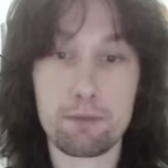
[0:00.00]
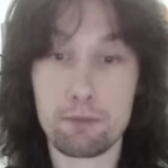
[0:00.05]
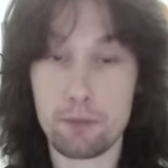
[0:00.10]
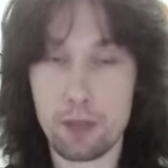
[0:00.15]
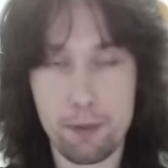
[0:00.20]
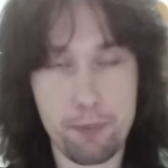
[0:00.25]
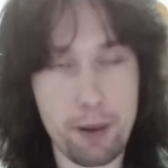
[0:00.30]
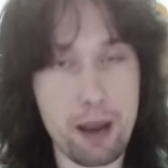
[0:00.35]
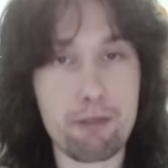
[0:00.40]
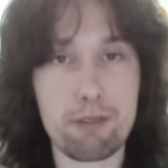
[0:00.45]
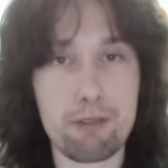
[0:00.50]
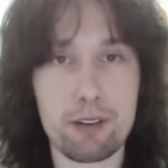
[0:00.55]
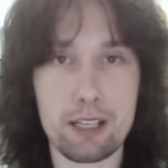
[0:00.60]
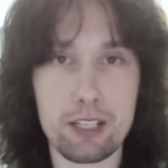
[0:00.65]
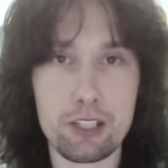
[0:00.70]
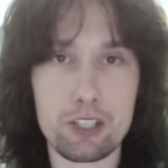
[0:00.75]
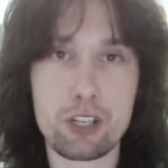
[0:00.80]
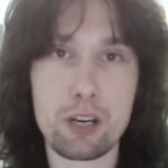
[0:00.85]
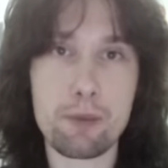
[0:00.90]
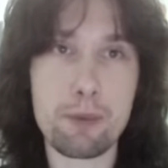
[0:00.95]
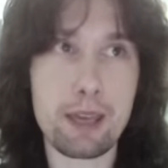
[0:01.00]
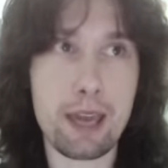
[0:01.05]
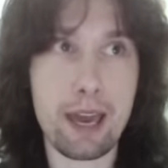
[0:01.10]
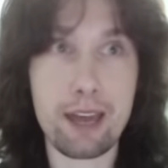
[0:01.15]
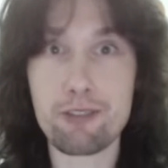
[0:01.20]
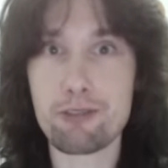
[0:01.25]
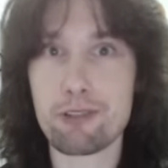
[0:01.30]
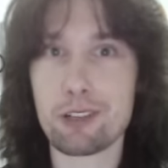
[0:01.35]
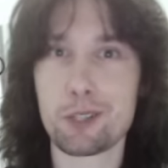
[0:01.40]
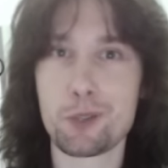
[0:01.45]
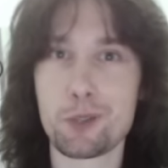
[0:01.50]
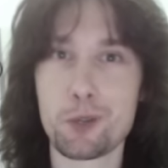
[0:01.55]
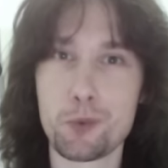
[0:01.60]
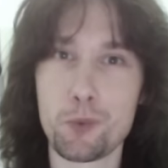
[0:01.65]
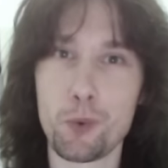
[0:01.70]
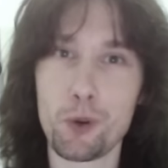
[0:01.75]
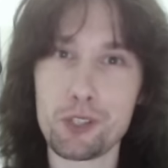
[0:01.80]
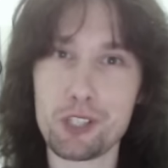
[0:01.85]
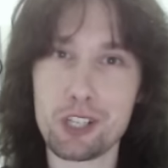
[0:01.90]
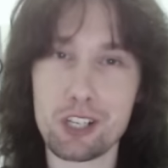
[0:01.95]
apparently Jimi Hendrix was
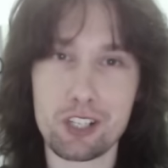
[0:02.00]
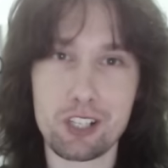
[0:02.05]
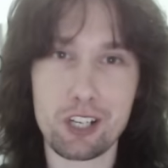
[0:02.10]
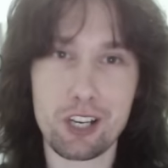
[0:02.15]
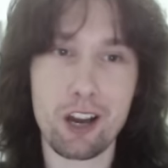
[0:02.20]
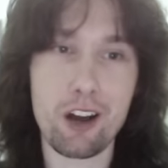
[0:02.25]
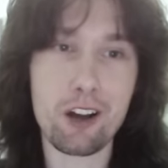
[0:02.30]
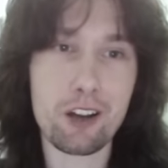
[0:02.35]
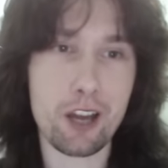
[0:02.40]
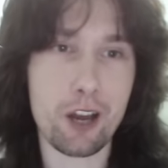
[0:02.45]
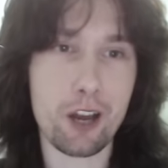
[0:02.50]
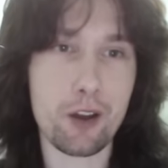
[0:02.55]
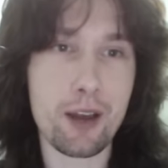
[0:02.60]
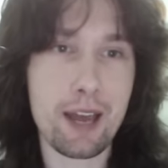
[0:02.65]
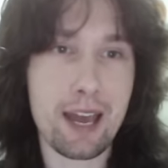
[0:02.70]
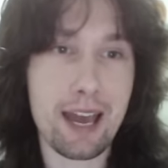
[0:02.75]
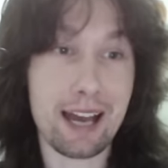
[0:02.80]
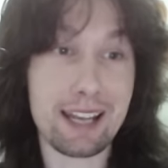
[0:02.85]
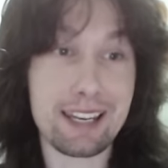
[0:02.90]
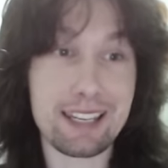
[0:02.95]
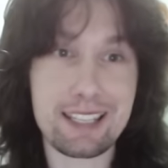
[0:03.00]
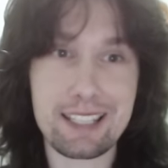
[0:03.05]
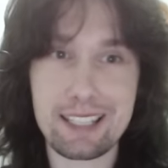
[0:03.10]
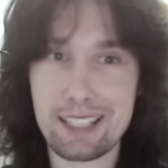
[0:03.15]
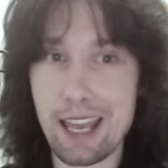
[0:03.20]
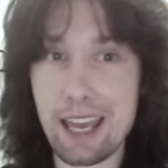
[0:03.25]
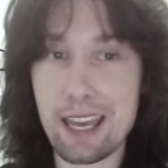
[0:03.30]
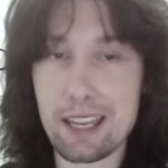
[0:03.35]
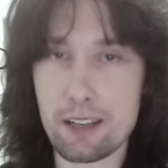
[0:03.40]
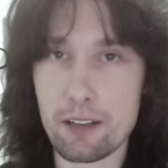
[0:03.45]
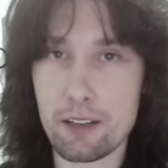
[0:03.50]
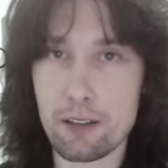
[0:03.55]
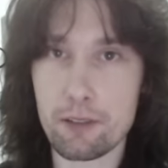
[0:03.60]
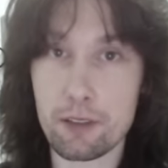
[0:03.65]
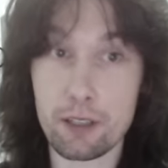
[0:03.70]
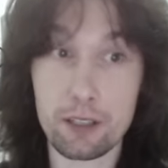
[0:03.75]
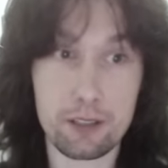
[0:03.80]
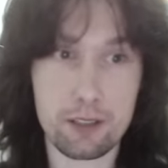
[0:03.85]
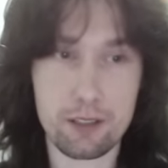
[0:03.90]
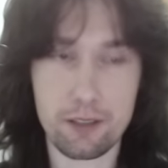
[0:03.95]
watching Chicago and he said
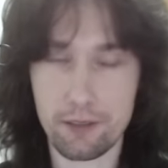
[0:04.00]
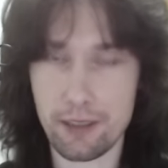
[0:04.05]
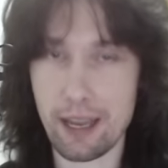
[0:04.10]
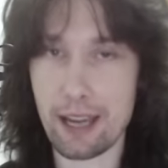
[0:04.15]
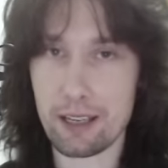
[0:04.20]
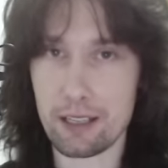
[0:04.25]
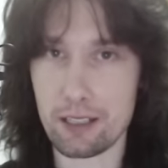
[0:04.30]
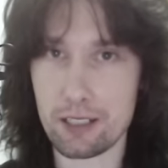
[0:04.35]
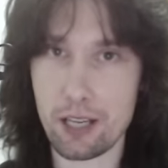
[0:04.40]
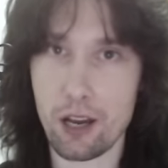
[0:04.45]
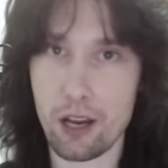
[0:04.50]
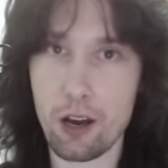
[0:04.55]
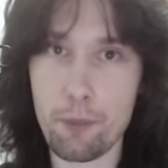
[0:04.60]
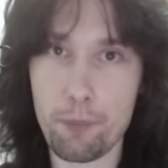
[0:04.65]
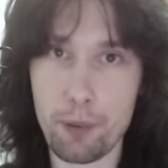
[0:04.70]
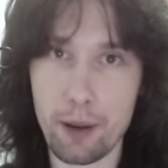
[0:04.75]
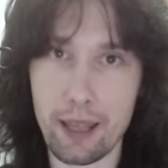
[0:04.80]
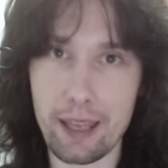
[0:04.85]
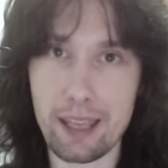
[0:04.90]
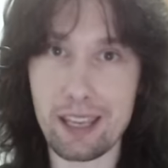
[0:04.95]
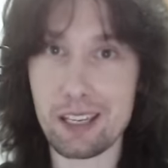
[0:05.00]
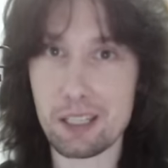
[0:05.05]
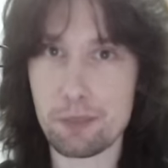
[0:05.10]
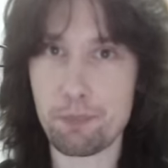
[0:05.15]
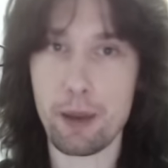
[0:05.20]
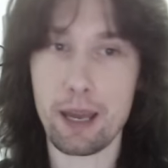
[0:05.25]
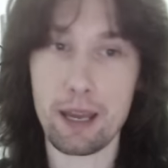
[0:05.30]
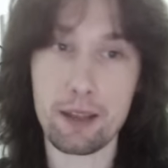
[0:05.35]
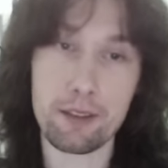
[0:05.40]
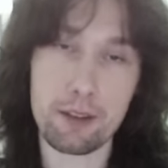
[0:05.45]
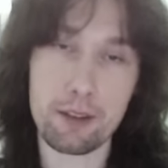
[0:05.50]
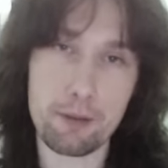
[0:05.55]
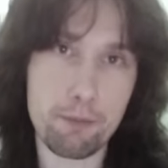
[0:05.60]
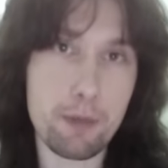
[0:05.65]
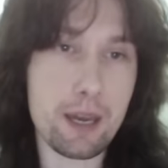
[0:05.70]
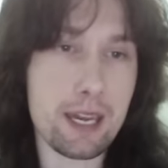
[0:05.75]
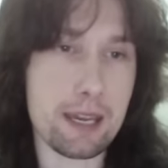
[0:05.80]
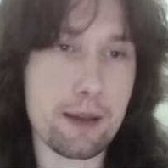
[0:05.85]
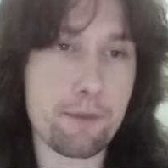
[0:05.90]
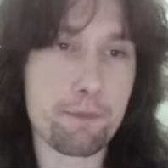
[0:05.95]
that that guitar player is better than
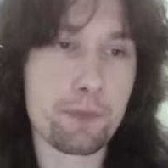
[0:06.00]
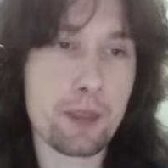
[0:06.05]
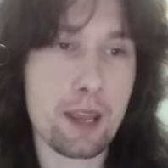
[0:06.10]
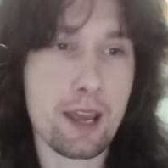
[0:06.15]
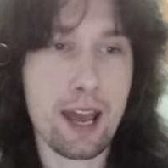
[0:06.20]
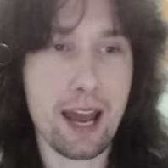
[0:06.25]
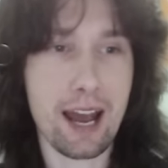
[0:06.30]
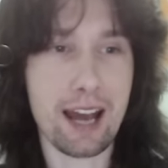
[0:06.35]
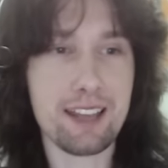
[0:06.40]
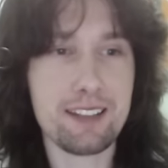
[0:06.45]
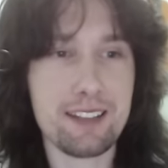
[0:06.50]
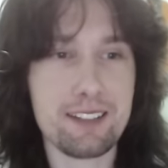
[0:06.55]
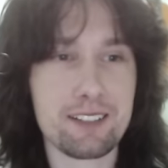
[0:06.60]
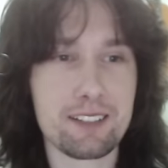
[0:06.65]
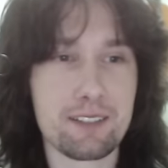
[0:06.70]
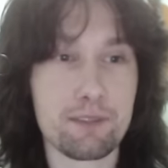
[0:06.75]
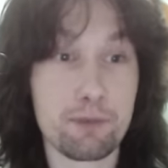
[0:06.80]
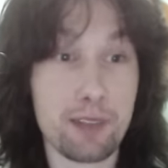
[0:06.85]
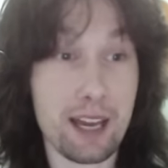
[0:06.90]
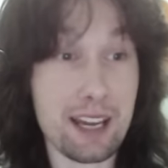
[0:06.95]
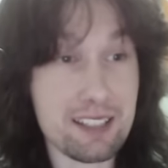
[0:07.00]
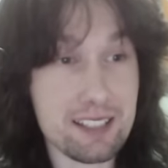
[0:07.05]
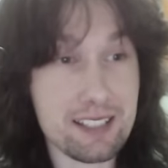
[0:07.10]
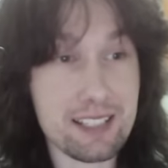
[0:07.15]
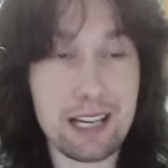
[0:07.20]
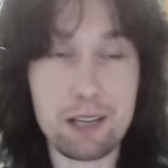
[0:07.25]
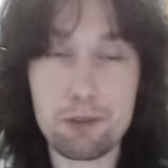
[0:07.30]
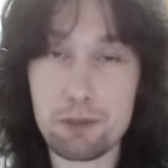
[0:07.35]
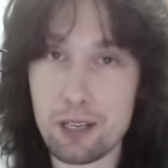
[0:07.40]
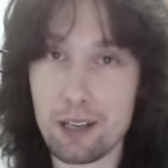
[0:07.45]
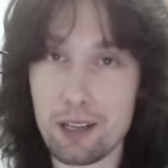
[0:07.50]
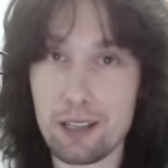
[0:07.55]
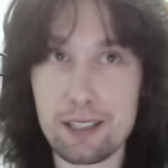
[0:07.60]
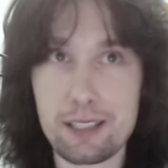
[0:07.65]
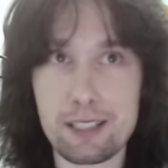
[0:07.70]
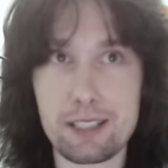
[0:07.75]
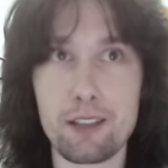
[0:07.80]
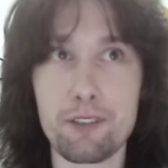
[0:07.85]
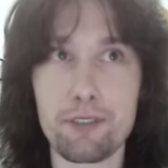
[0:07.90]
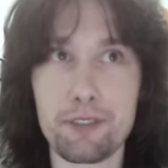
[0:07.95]
me. And that sounds like
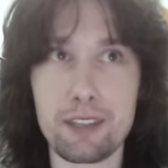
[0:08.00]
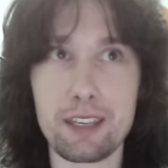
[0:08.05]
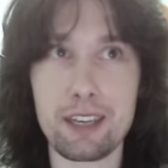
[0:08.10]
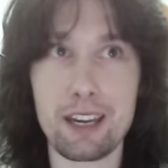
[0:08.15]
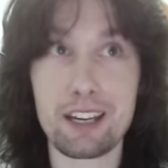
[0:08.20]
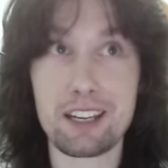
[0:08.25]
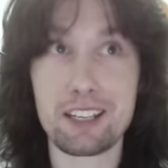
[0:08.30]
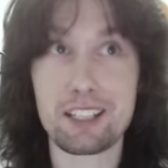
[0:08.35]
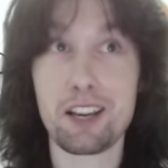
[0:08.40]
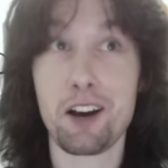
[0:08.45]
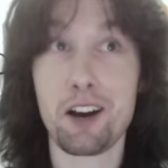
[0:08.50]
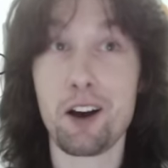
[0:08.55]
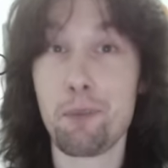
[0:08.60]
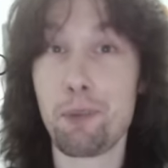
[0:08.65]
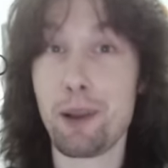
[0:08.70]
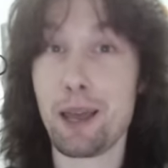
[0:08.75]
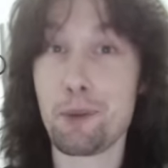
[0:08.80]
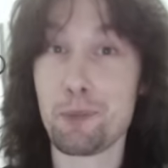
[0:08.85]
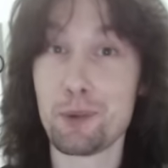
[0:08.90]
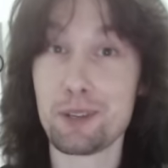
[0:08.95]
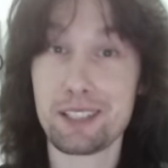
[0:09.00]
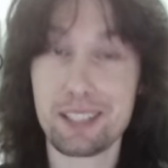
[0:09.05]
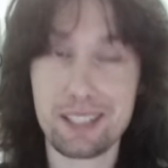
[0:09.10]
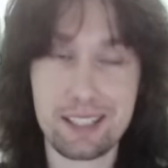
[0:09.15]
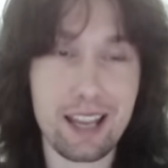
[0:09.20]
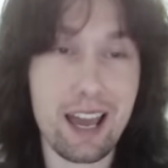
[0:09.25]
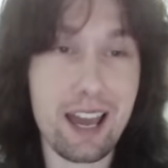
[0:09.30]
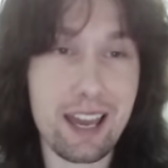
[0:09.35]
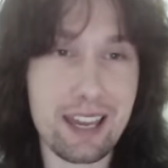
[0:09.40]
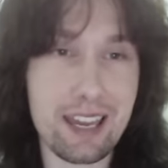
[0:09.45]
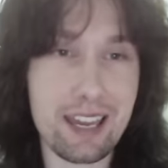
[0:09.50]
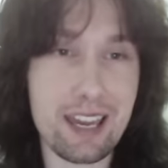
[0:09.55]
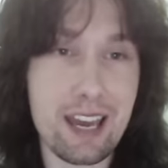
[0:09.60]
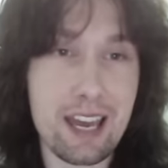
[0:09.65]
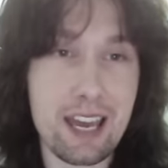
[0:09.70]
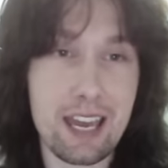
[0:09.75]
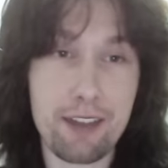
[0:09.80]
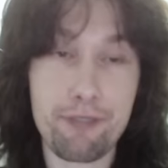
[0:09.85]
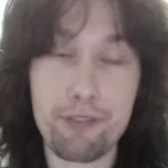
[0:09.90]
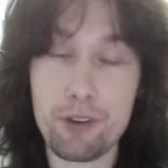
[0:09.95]
something a guitar player would say
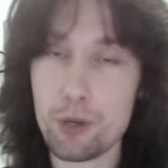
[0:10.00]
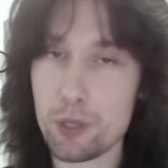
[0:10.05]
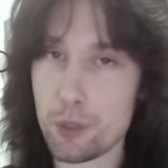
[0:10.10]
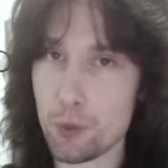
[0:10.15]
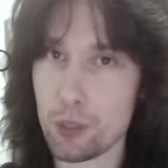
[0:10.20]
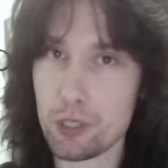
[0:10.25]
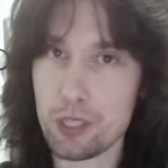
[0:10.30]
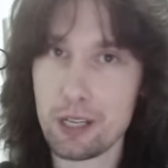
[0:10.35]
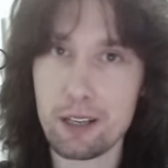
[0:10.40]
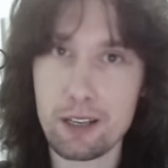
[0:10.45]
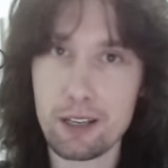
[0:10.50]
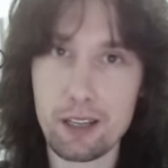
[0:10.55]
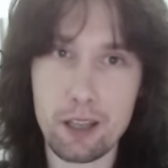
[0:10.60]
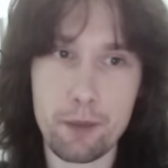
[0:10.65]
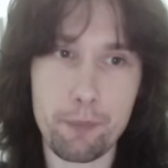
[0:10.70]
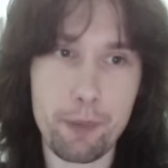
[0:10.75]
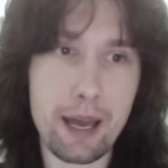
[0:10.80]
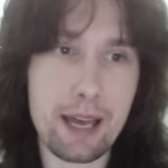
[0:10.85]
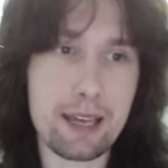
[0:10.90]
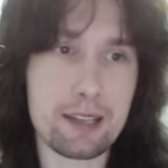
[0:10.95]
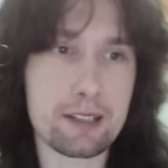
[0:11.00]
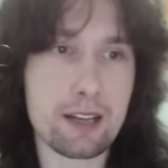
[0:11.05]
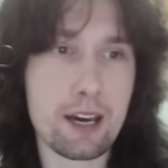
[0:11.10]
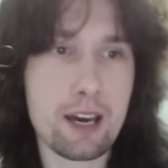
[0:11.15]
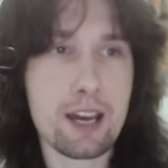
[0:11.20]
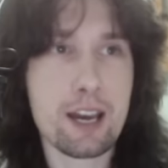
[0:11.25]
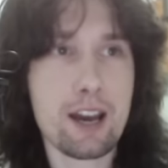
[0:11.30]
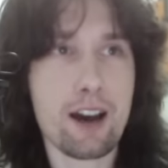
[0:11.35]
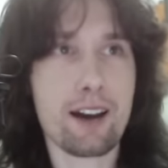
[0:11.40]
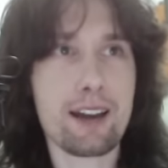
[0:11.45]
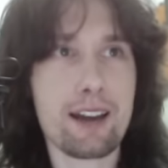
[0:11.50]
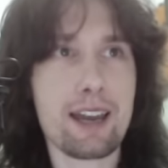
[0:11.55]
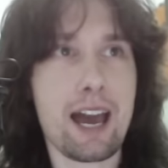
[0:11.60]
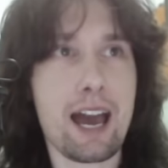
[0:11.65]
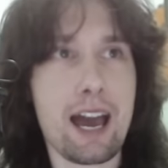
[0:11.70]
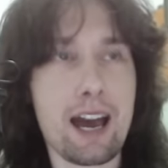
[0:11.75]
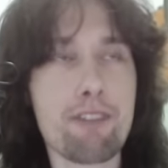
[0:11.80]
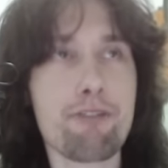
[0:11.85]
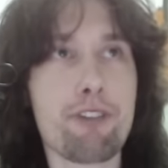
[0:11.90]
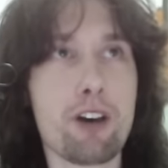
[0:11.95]
if he was watching another band. I
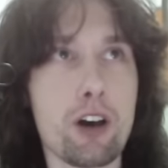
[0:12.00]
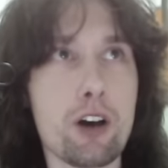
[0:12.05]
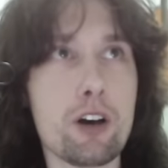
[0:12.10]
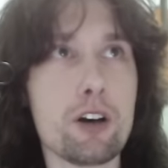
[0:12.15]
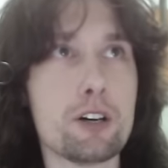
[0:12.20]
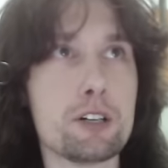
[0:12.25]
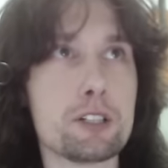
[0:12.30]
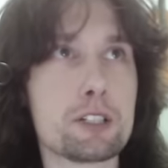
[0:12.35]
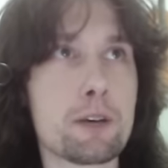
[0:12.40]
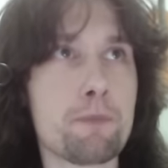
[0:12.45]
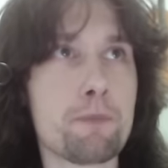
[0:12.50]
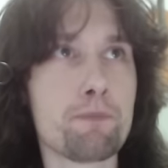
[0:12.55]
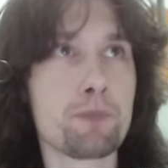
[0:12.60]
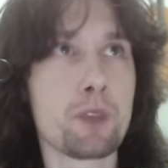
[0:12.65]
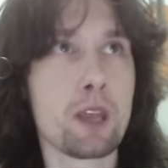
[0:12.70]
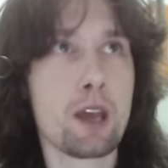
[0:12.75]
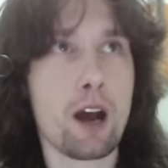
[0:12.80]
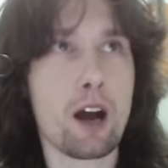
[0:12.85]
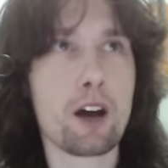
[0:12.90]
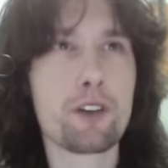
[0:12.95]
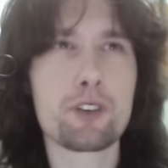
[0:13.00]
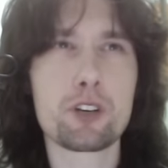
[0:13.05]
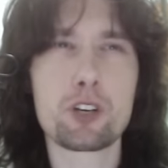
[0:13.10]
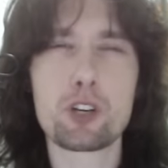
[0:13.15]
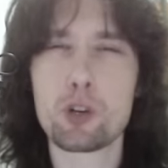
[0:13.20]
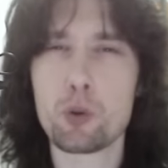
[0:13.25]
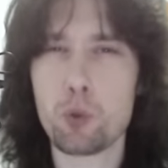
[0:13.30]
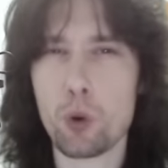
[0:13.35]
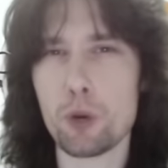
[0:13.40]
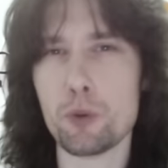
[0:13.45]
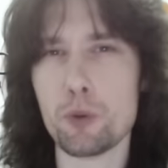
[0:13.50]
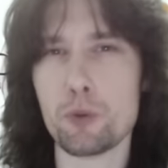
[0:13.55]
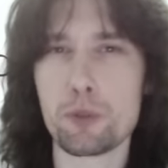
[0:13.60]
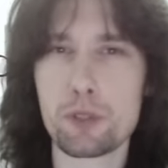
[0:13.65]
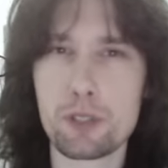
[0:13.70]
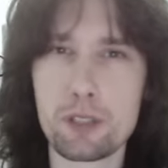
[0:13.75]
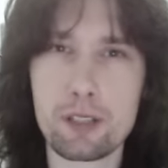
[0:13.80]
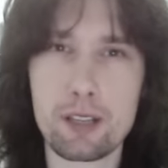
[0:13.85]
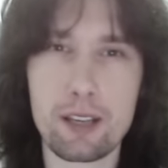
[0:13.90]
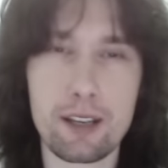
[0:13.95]
have heard other
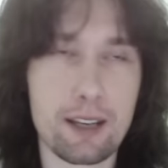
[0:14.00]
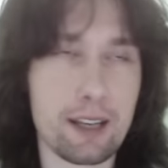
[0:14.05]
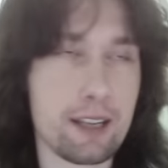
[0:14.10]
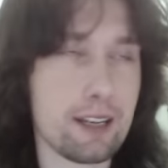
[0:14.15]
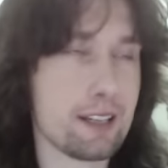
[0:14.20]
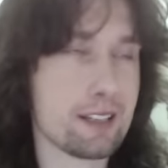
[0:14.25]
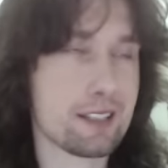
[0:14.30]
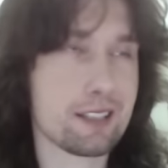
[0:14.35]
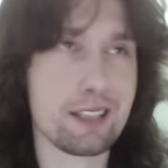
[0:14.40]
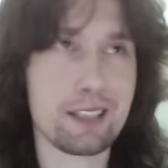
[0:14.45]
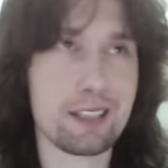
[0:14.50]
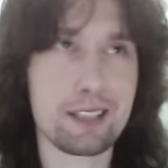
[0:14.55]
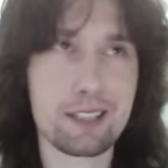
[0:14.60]
quotes, and it's this